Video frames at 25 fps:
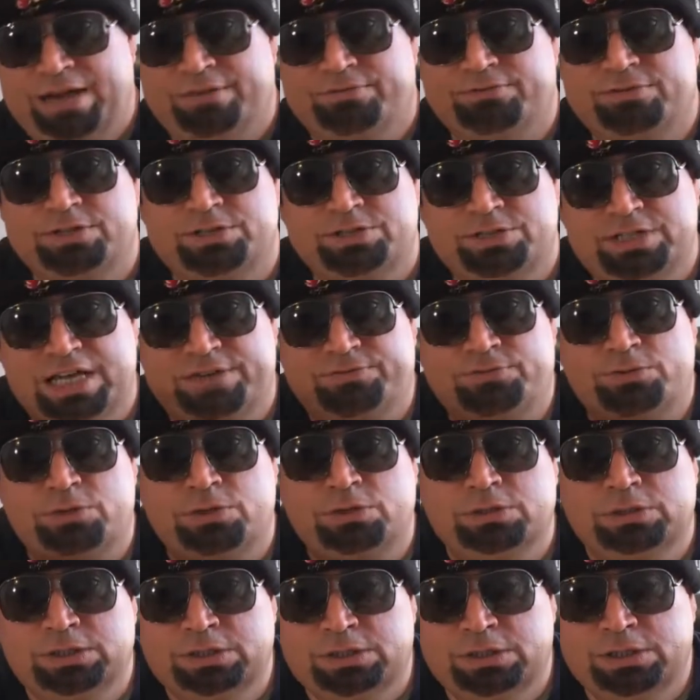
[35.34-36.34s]
have
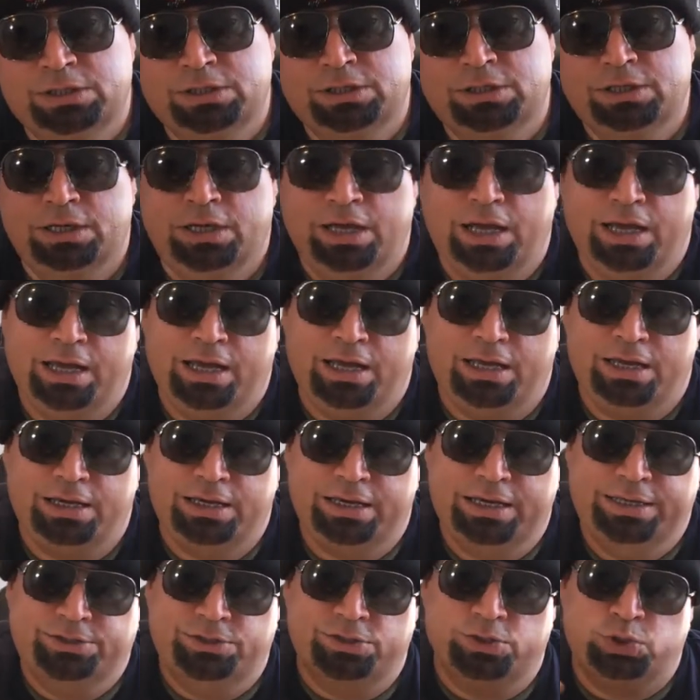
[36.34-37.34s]
several
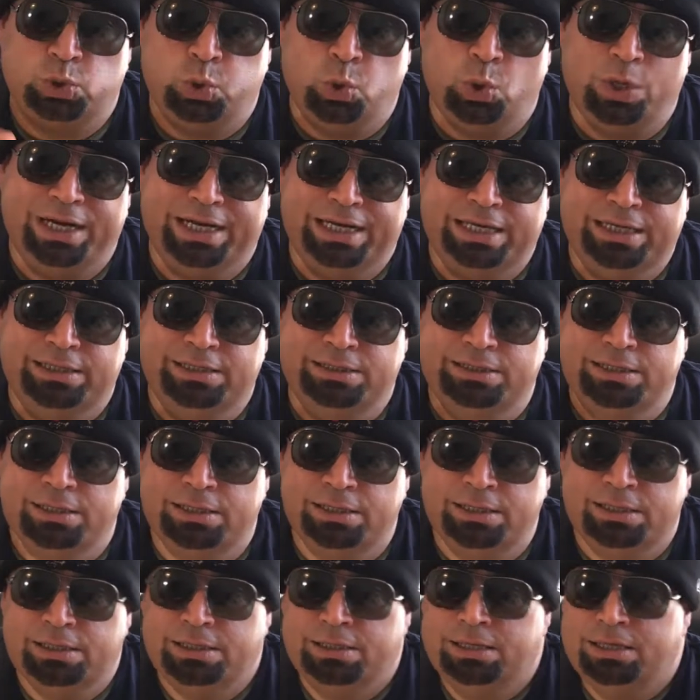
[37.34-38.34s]
uh, intertwined
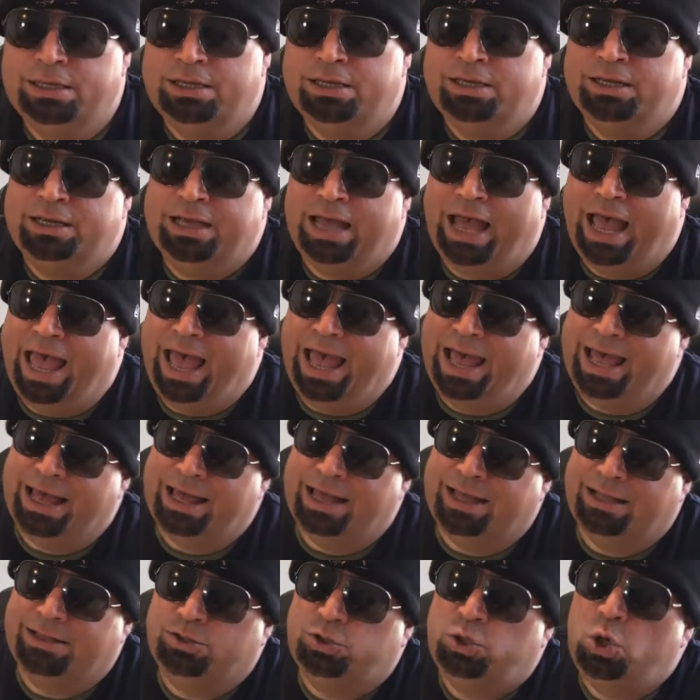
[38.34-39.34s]

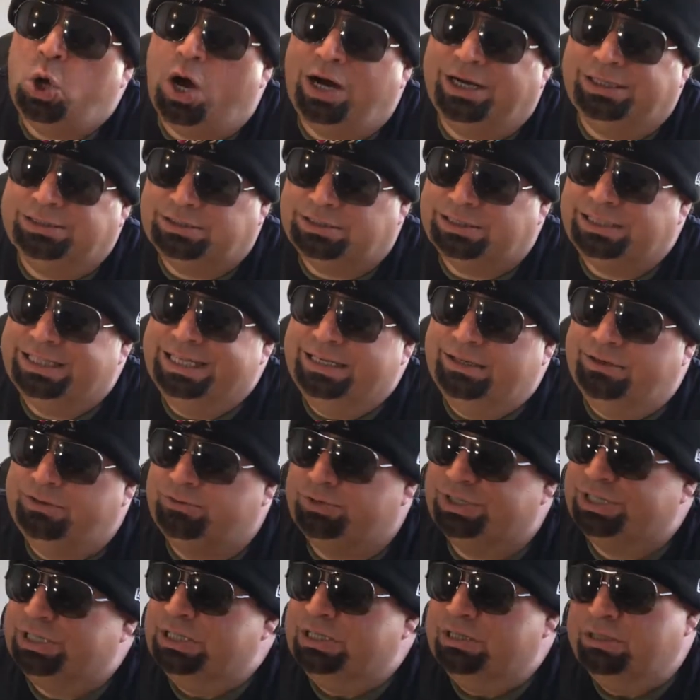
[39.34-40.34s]
and tautly
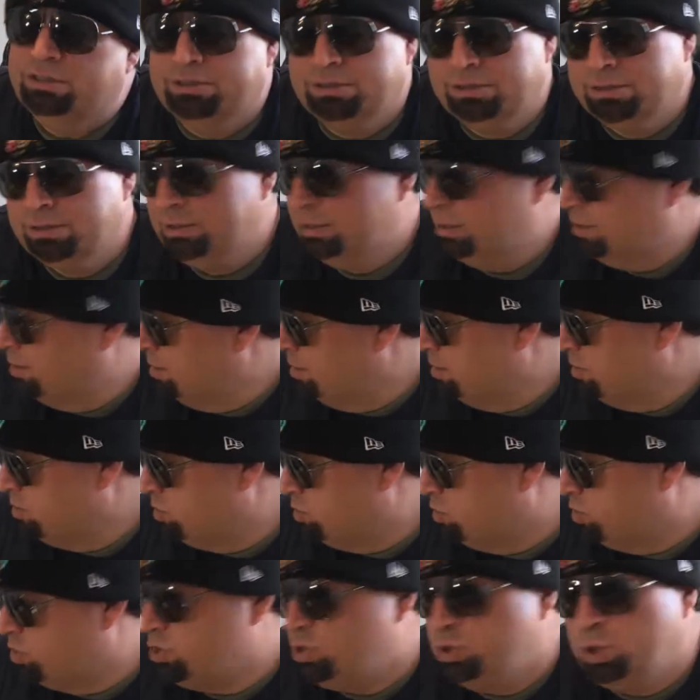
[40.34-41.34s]
written
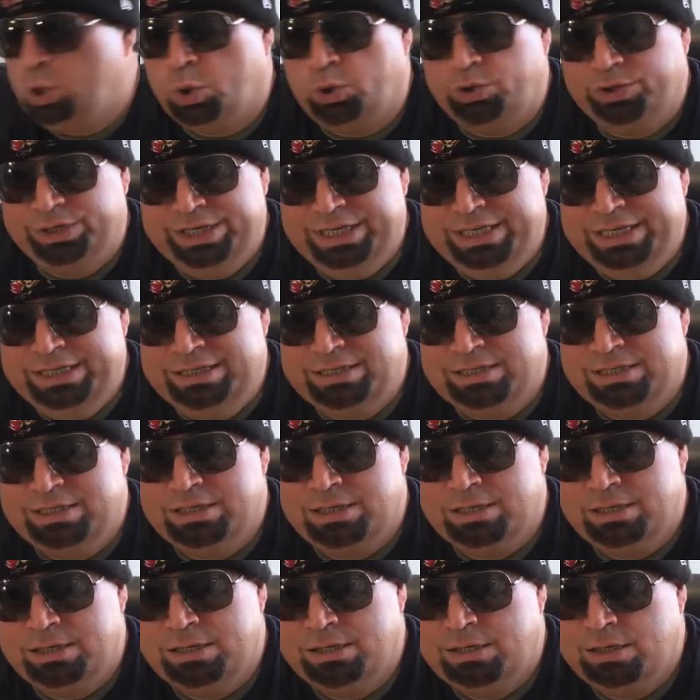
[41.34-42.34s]

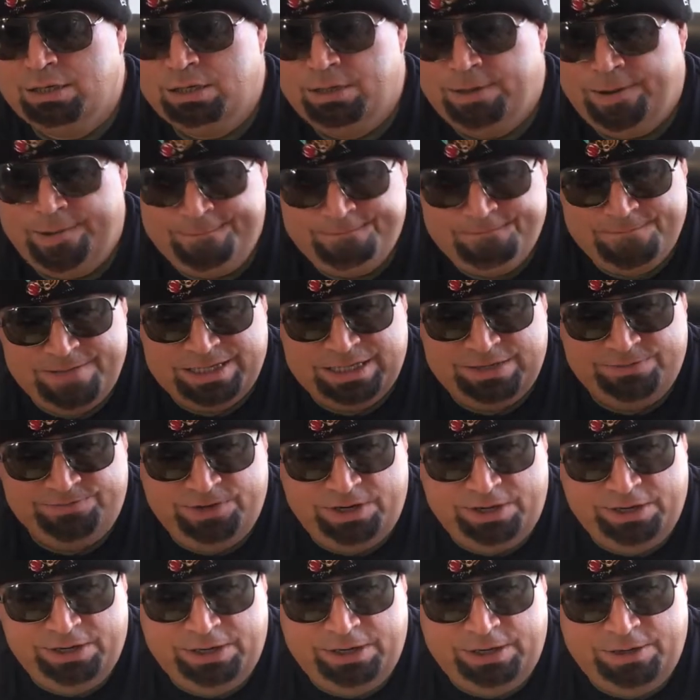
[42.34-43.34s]
stories. It's a
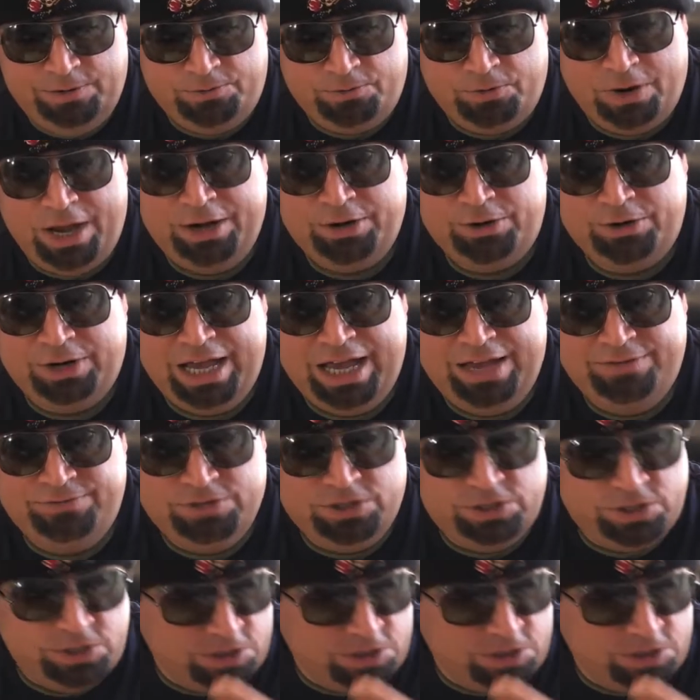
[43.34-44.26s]
very writer-heavy